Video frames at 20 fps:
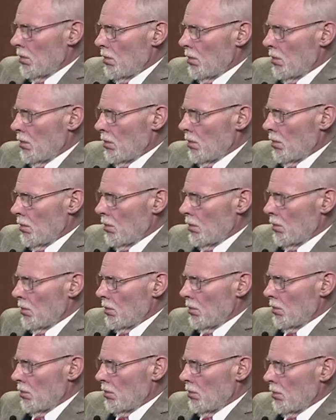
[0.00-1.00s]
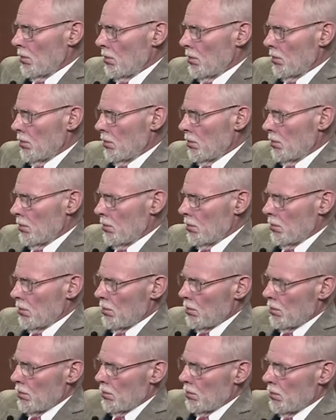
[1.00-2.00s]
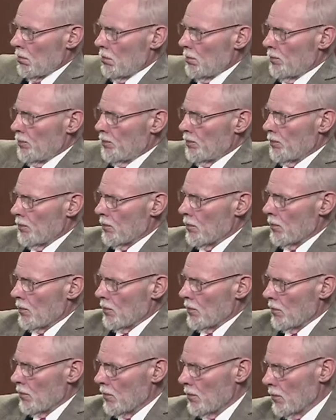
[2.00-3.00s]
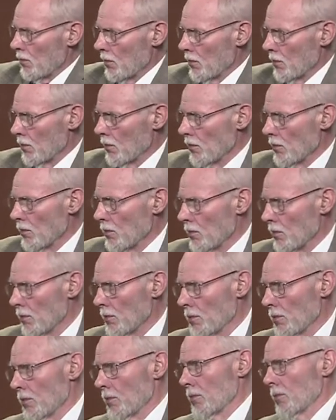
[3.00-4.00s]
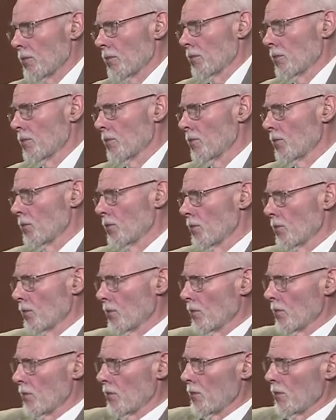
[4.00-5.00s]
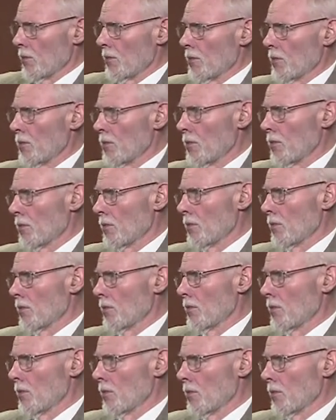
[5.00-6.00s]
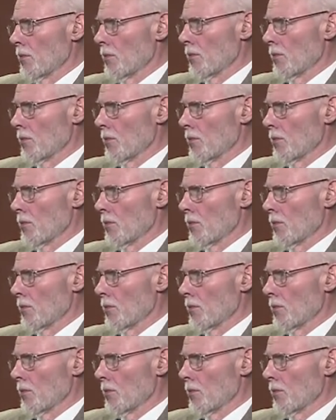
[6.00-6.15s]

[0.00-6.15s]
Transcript: [no speech]